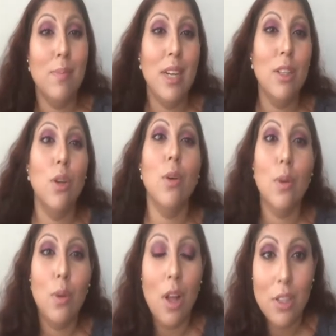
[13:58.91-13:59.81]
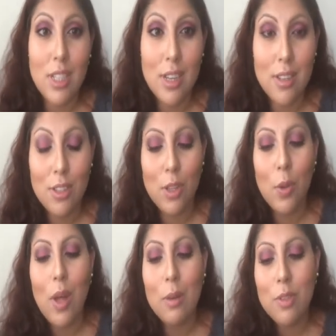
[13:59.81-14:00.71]
my local Ulta,
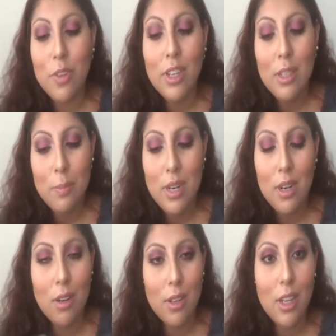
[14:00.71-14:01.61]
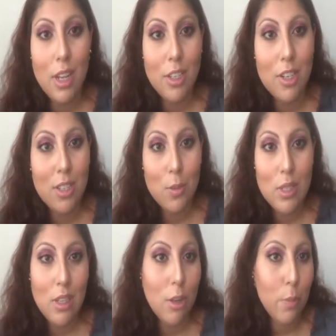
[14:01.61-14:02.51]
so I was very limited on the colors.
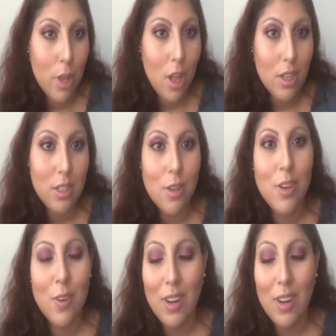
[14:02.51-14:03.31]
It was either blonde